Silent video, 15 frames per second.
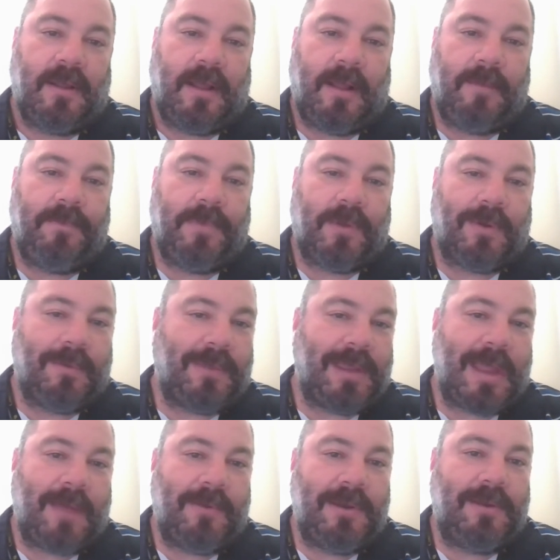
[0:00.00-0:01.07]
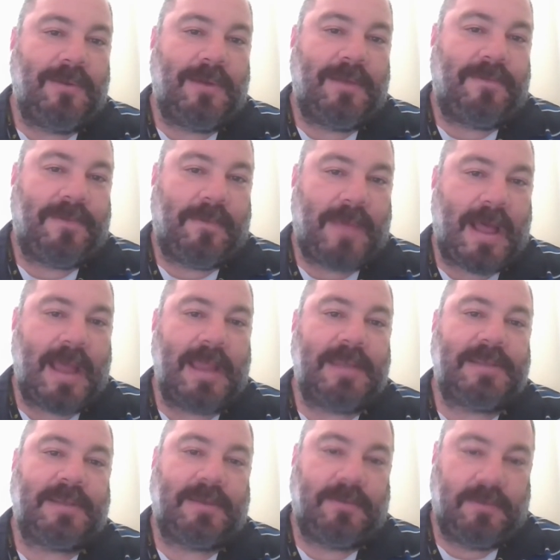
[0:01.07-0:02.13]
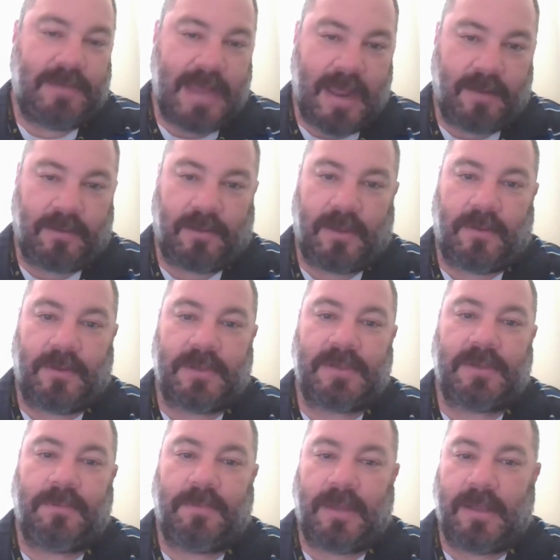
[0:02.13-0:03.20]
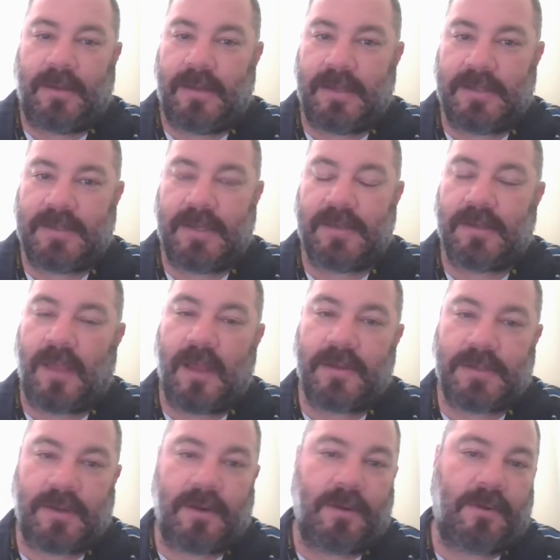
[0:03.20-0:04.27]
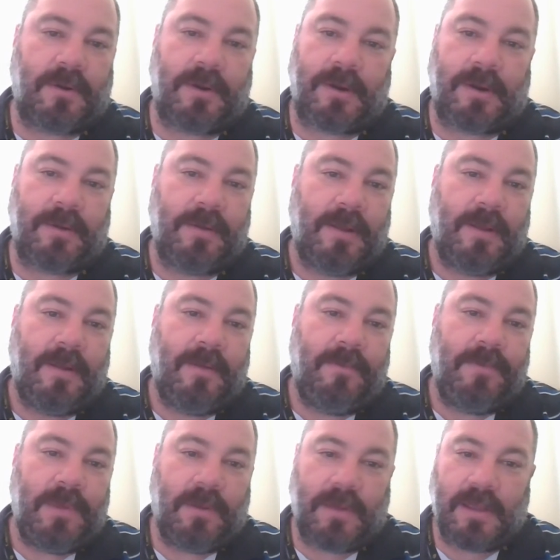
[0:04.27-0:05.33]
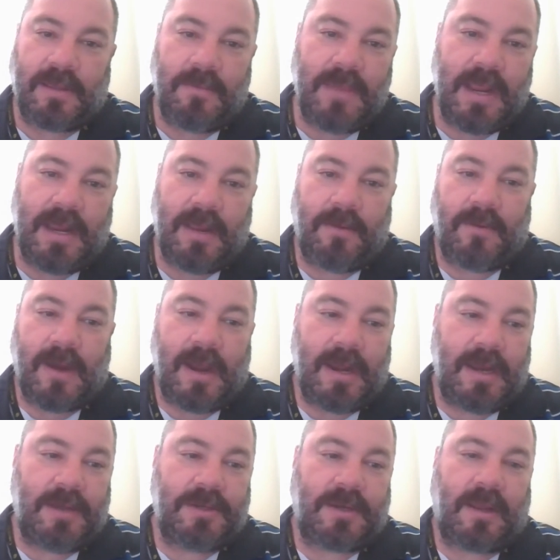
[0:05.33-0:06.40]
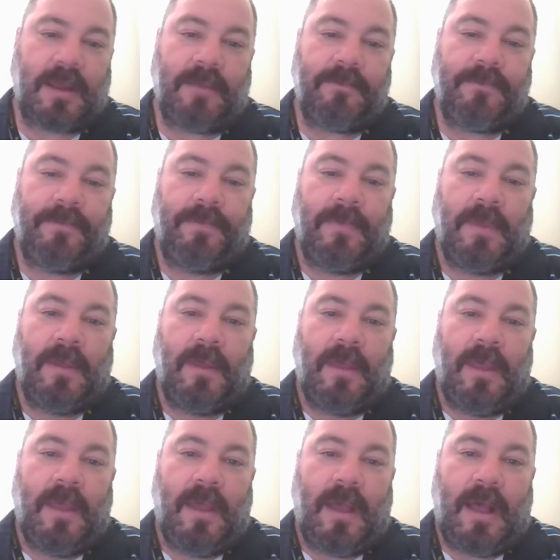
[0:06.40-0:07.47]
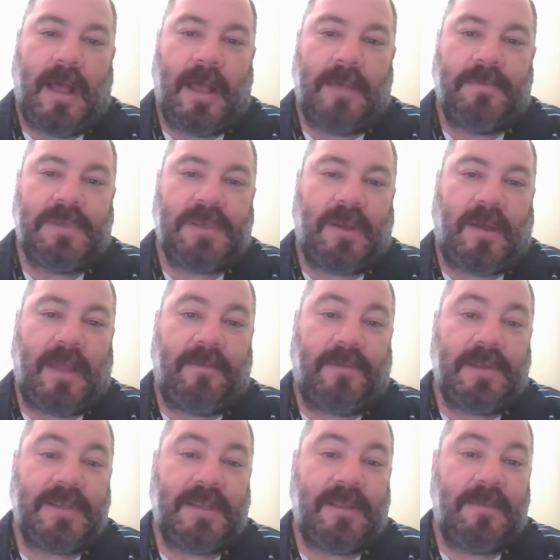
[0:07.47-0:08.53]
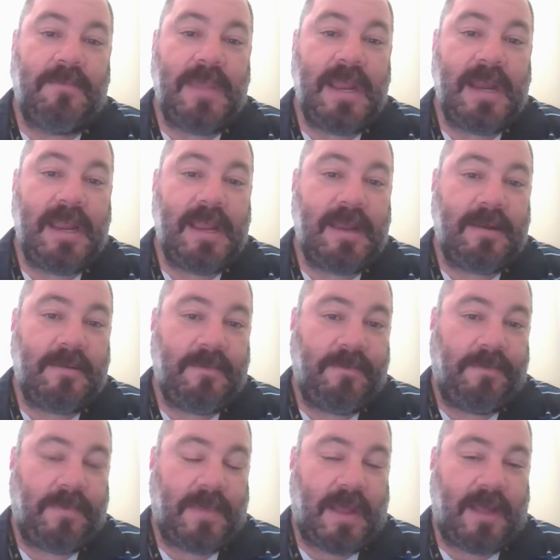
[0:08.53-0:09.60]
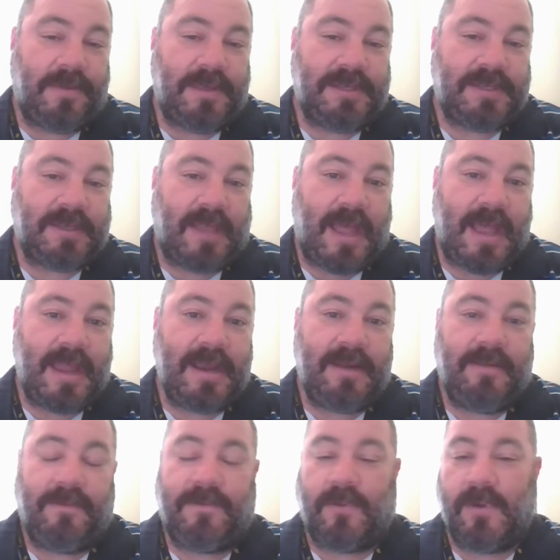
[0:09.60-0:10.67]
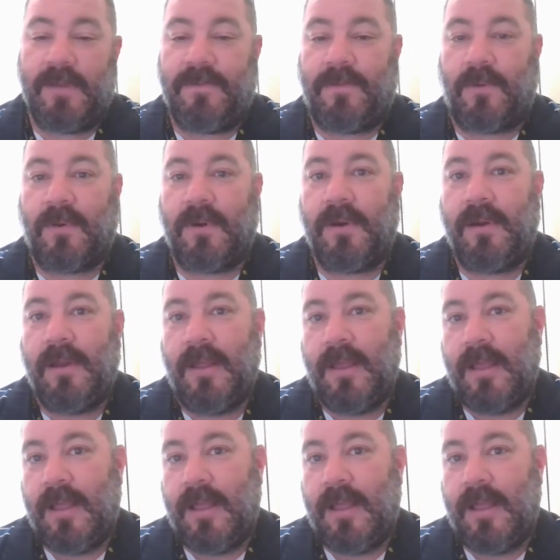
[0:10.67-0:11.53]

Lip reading: Normally I would do it from highest down to lowest, but it's as long as they're in order, you'll get the median right each time. So I've listed the median on this slide, 44.